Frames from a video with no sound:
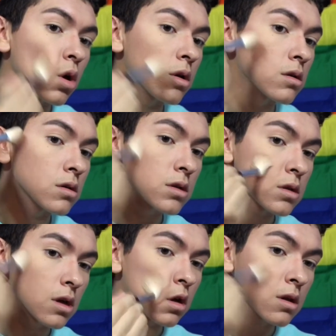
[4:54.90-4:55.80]
on the
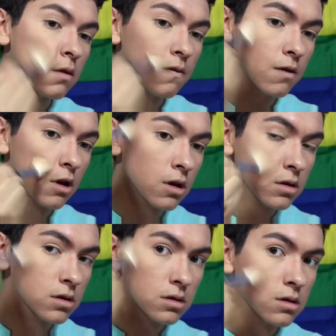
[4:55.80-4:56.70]
side of the
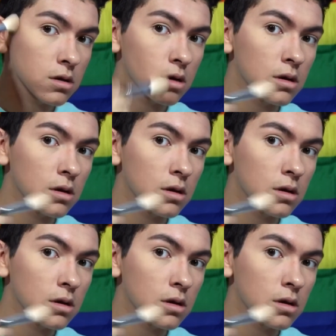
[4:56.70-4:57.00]
face.